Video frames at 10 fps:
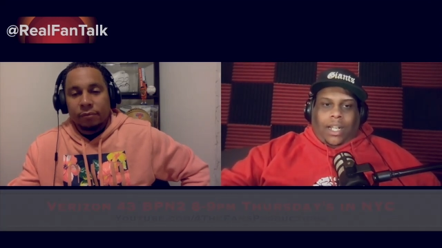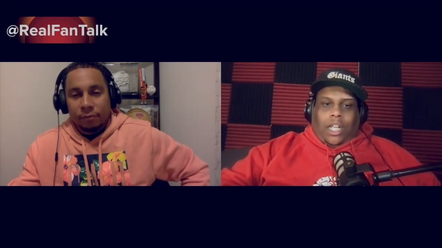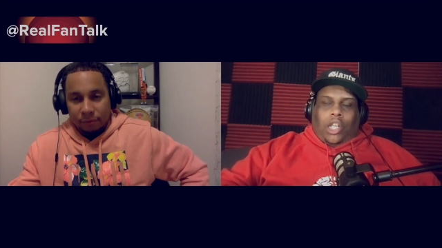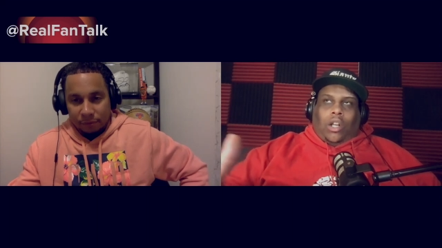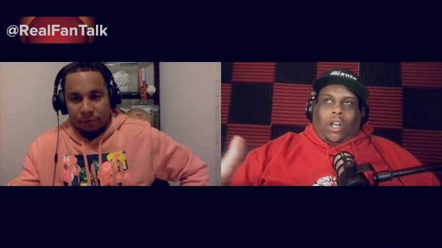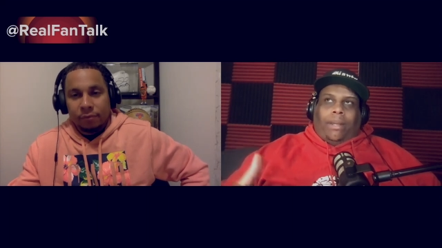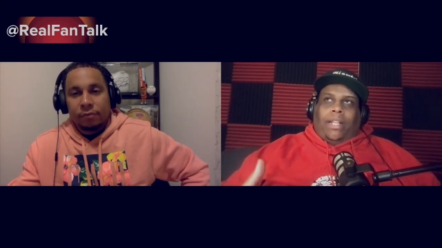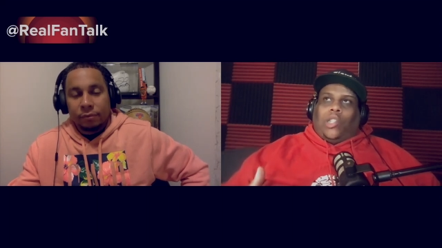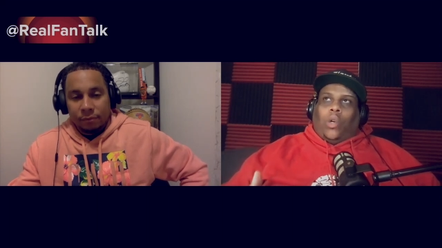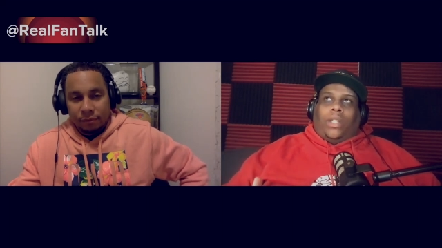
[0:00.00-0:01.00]
Speaker 1: You know what I mean?
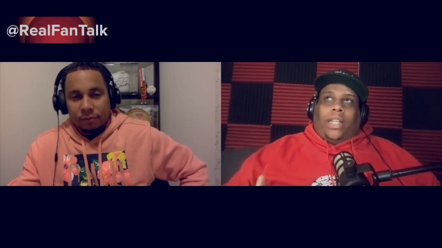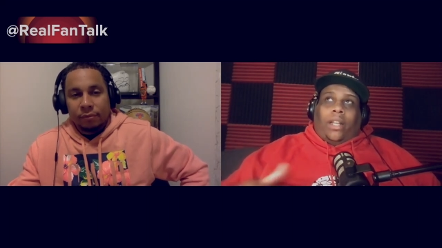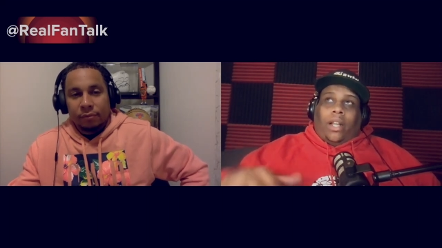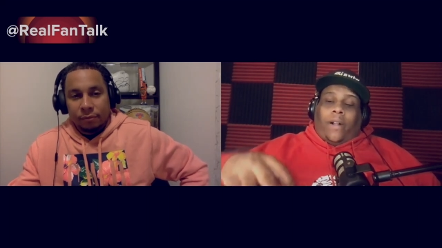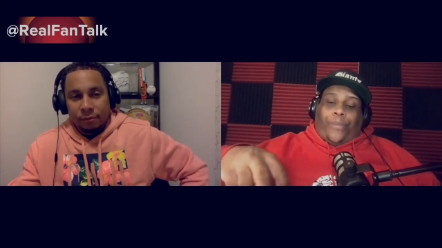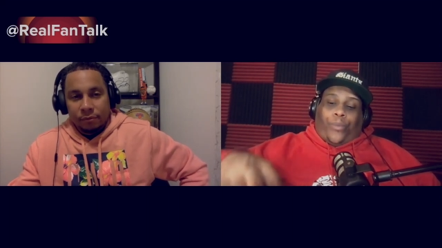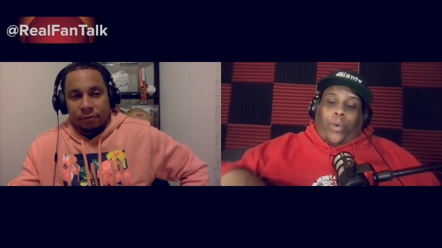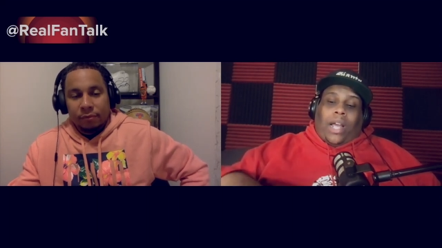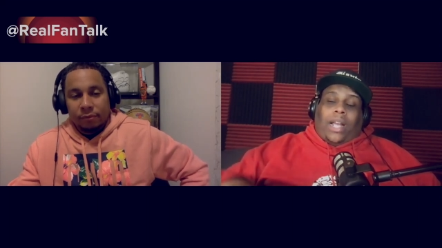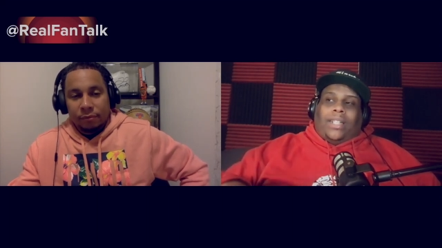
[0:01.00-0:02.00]
So did
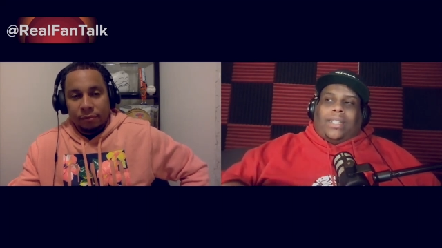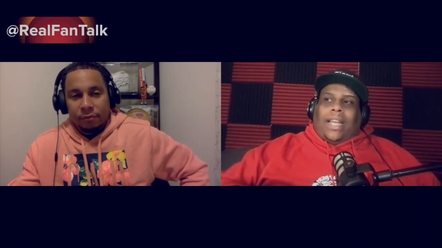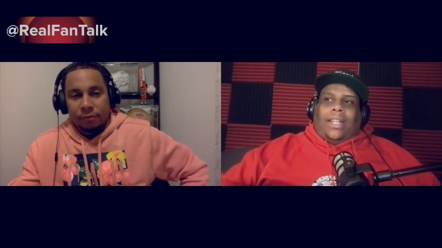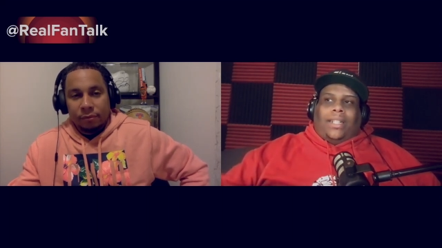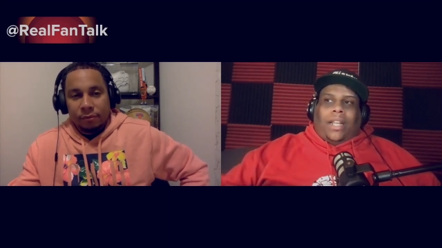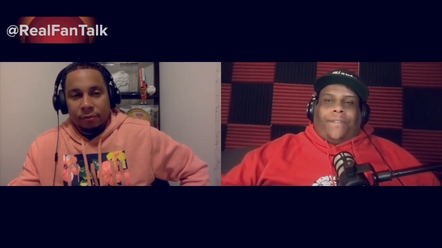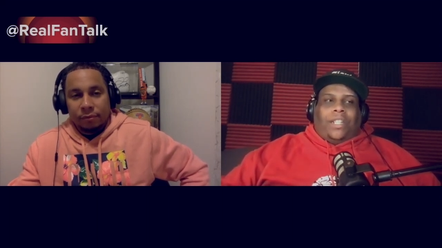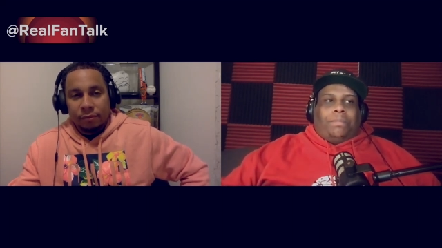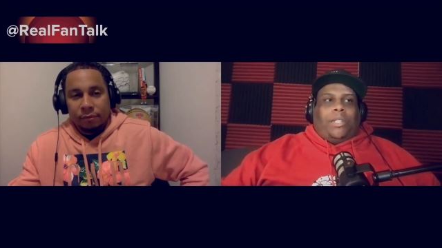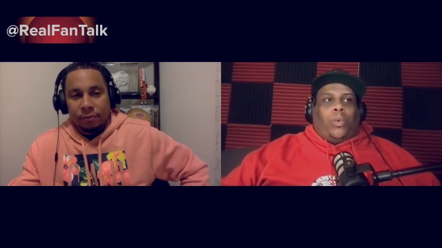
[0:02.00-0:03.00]
we understand the difference
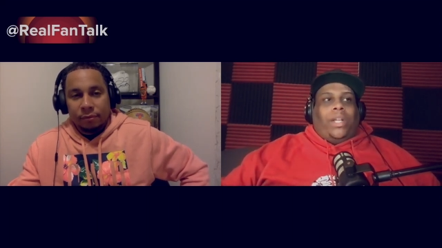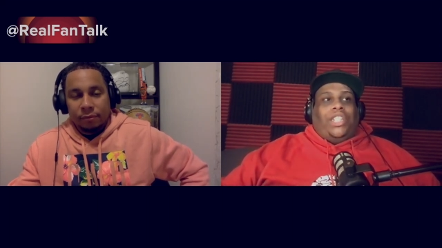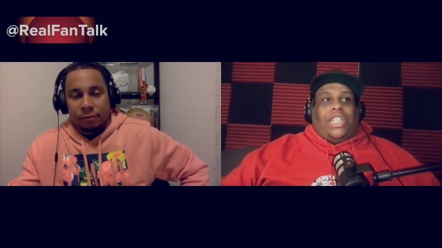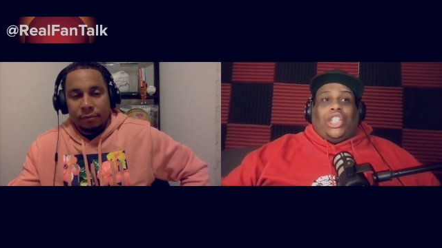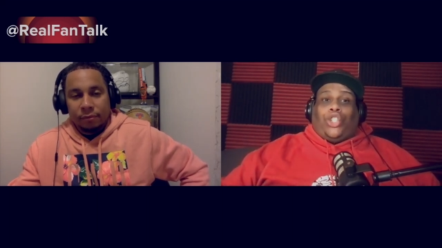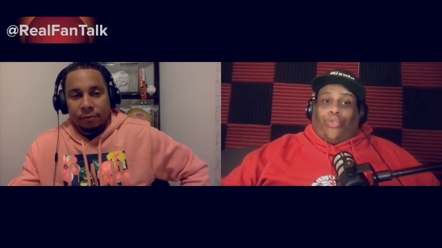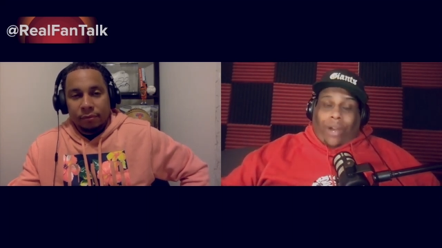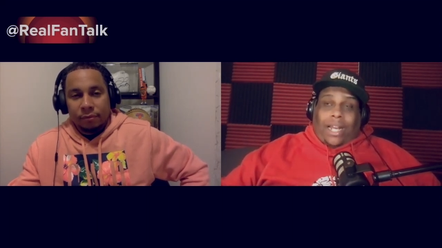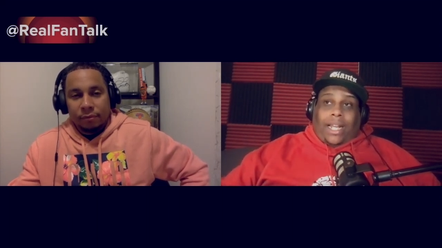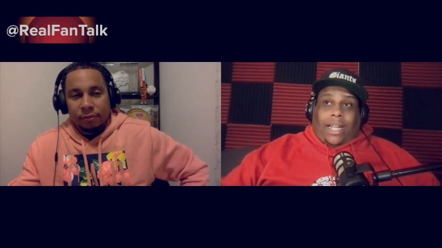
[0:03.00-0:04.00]
between just
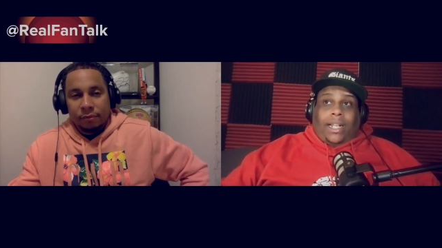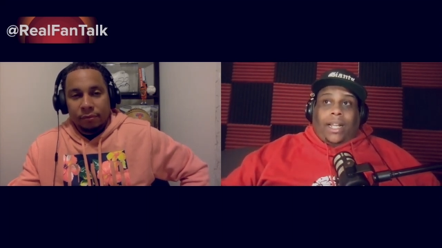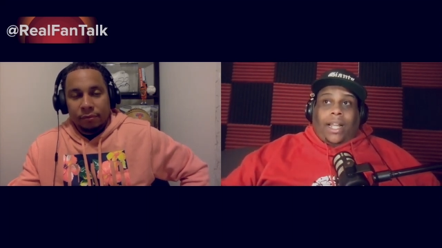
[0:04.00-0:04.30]
training